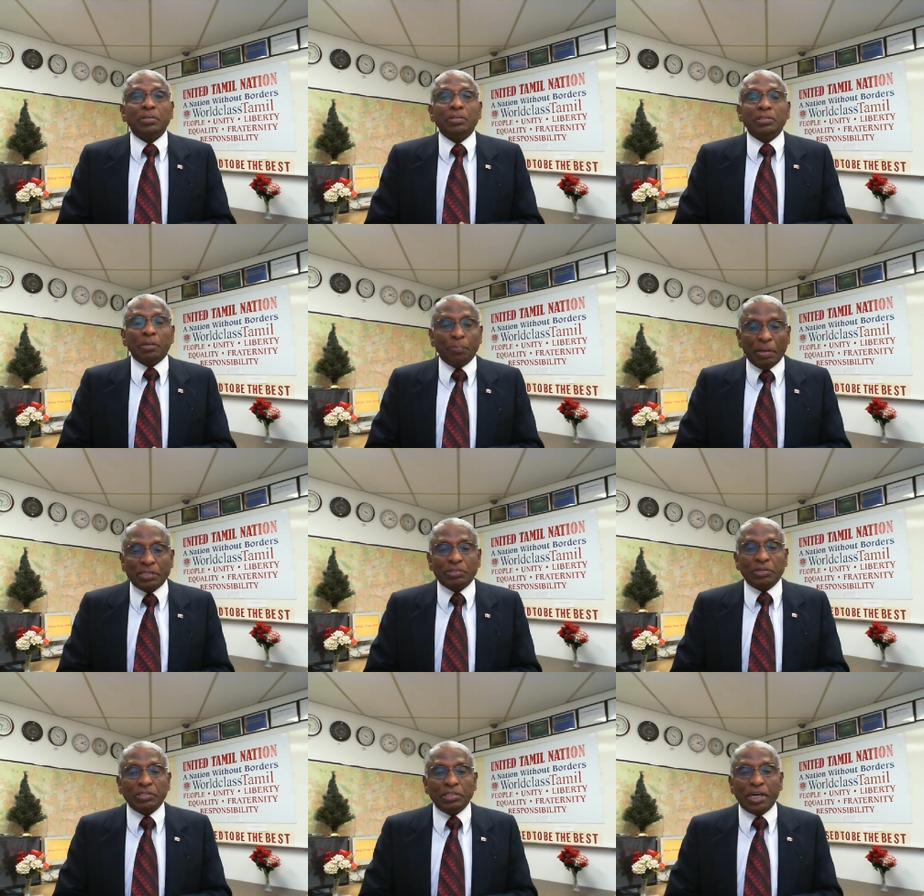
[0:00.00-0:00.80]
The best
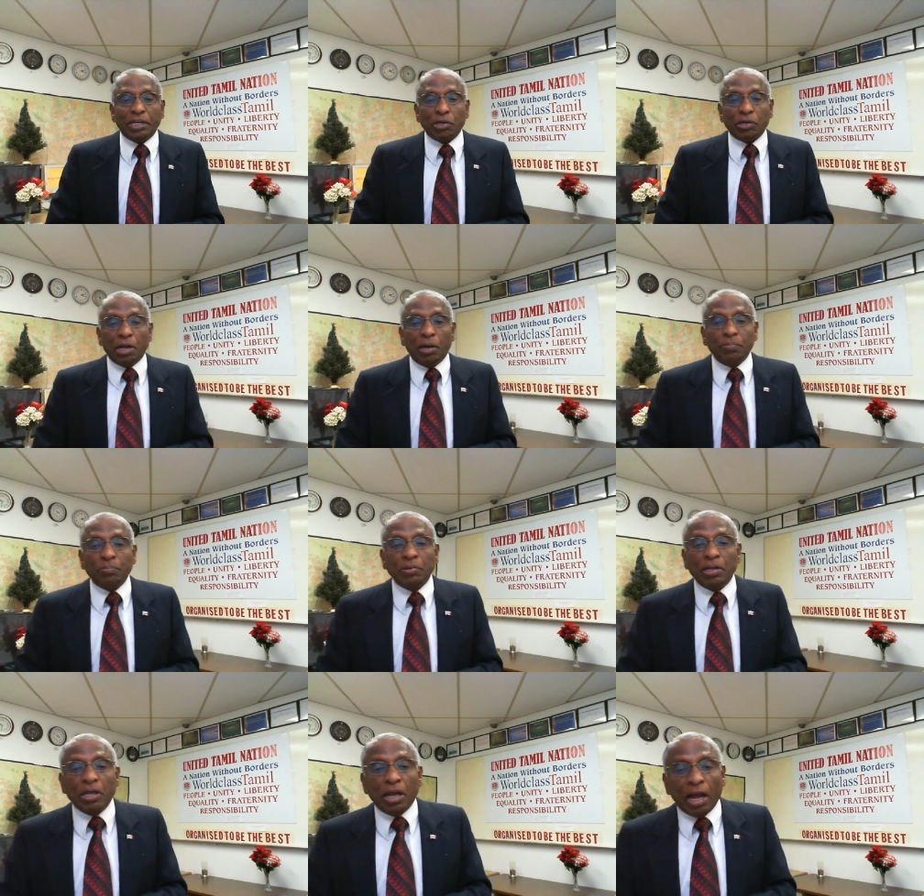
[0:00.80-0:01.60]
is yet to come
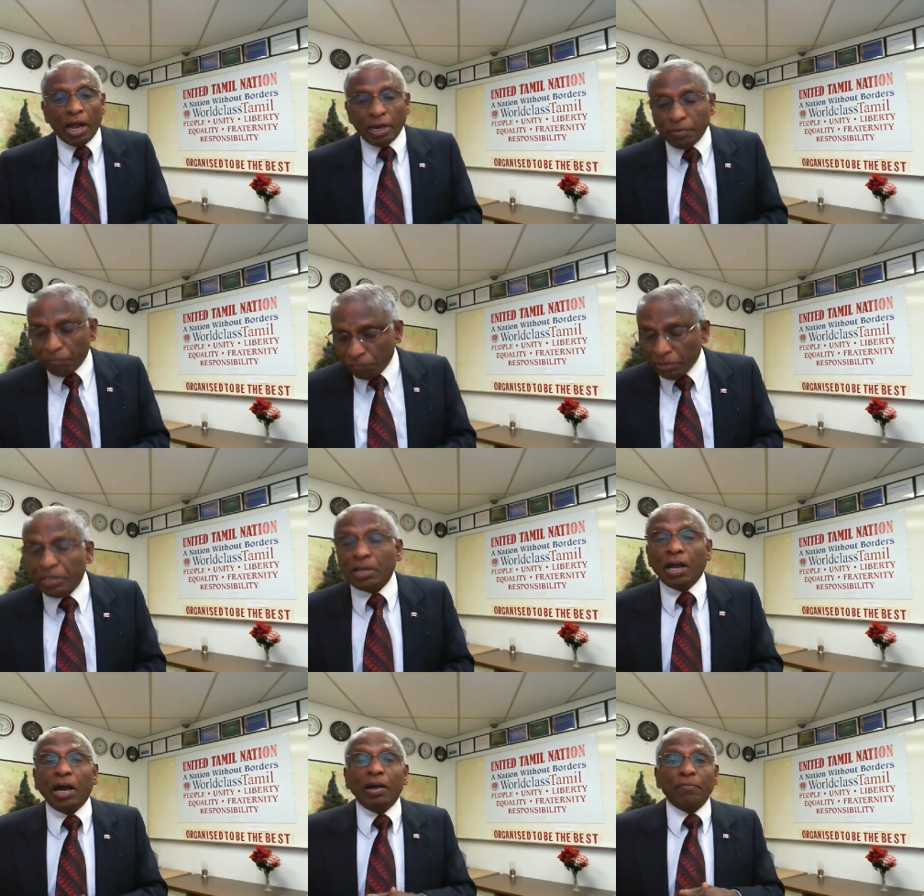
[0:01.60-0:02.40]
and we
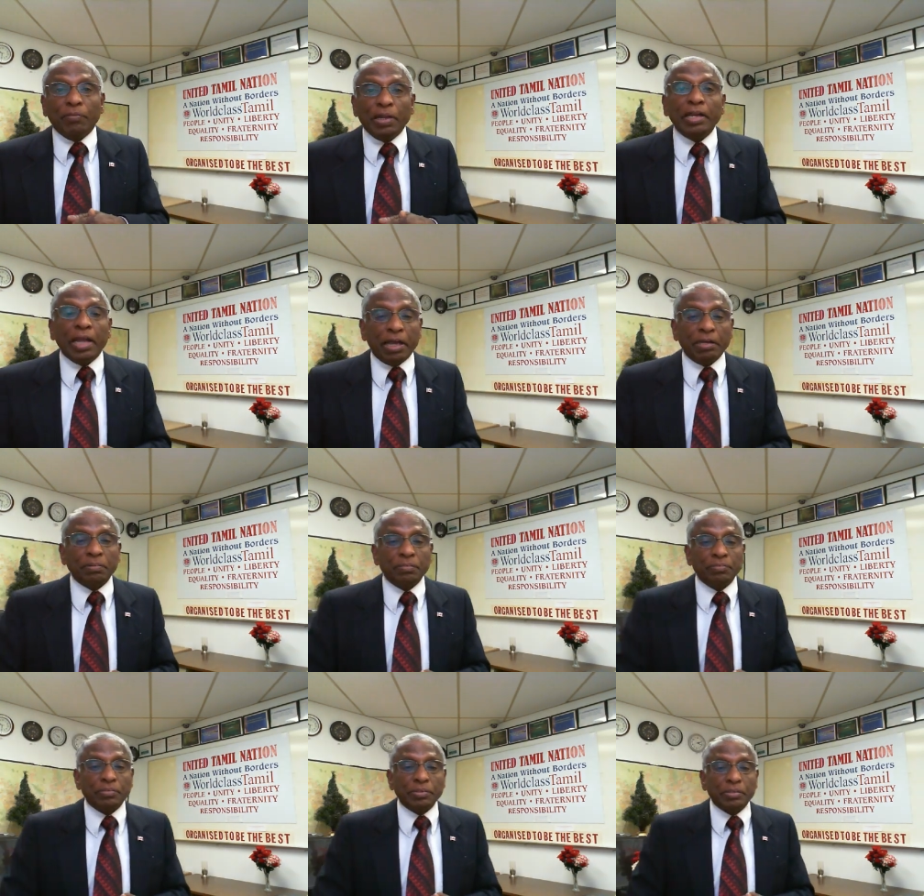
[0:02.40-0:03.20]
are winning.
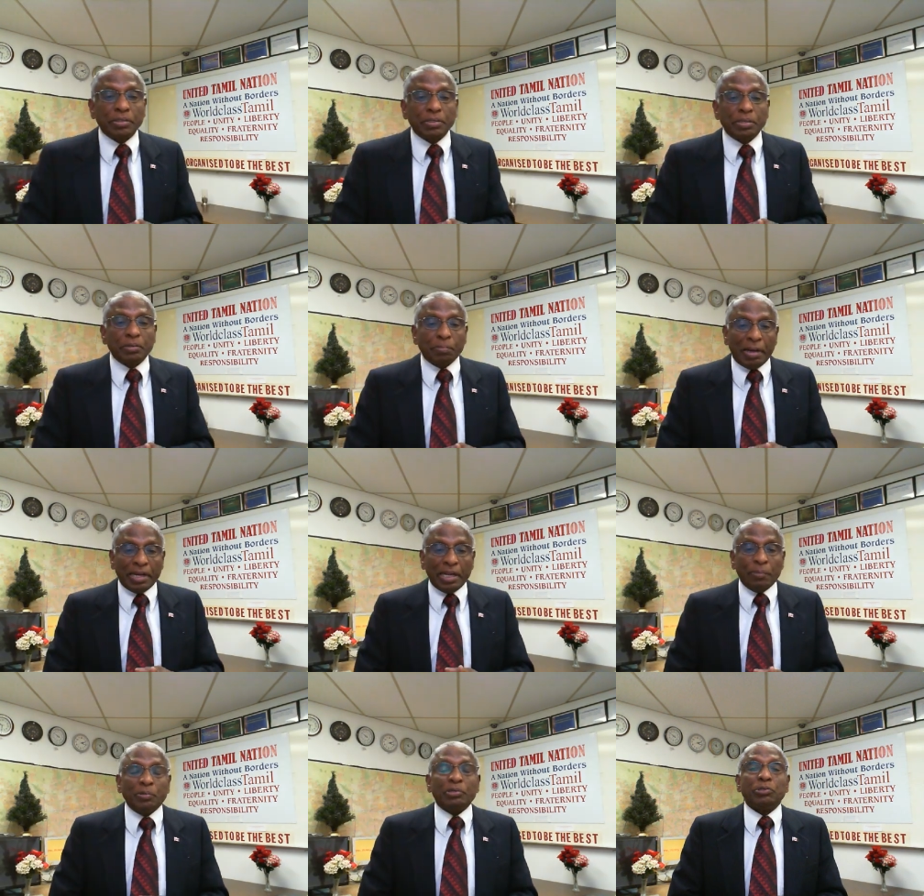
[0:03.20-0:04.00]
My
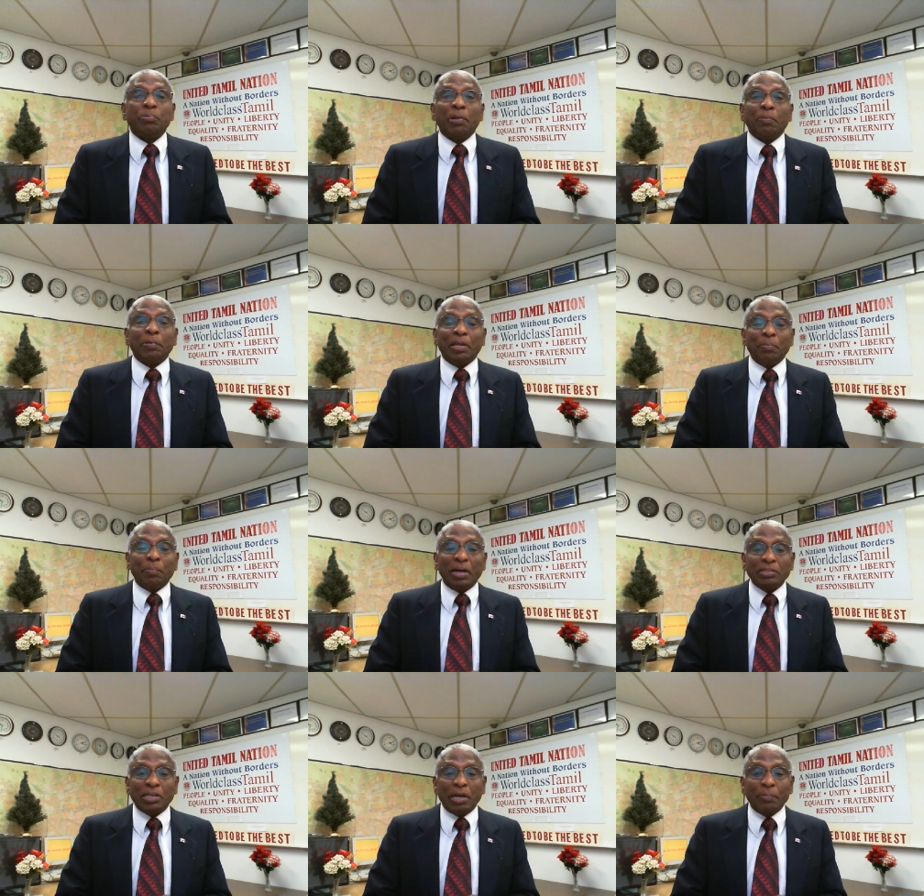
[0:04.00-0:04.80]
name is Subramaniam
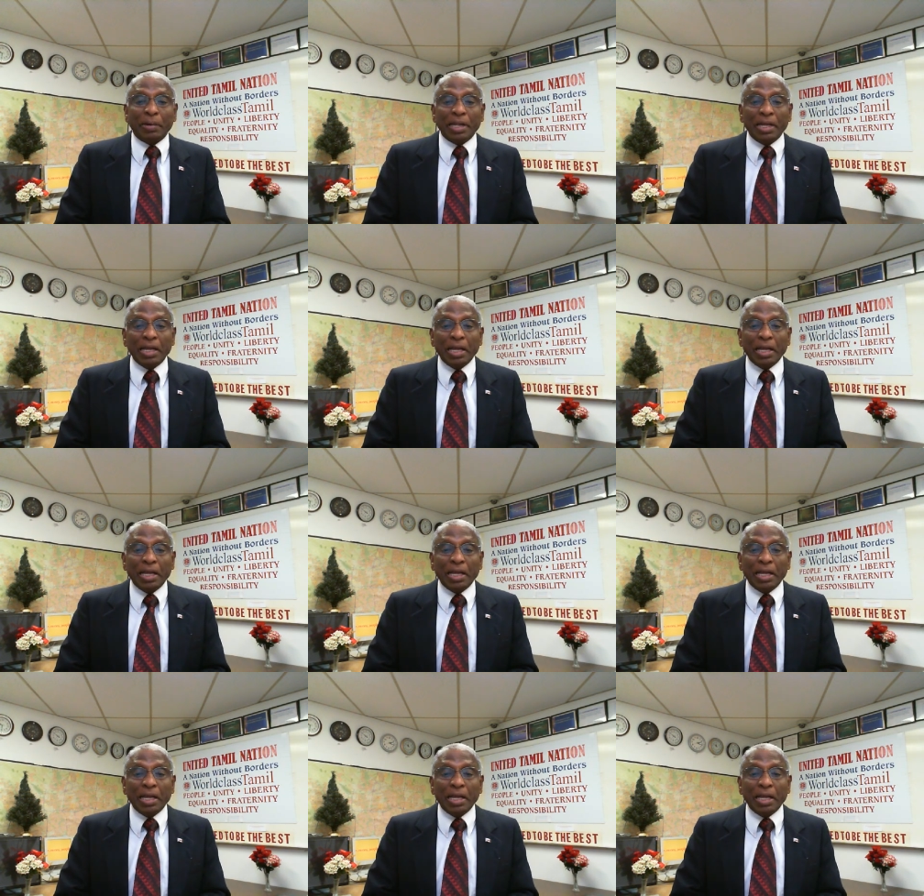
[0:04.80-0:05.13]
Maslamani.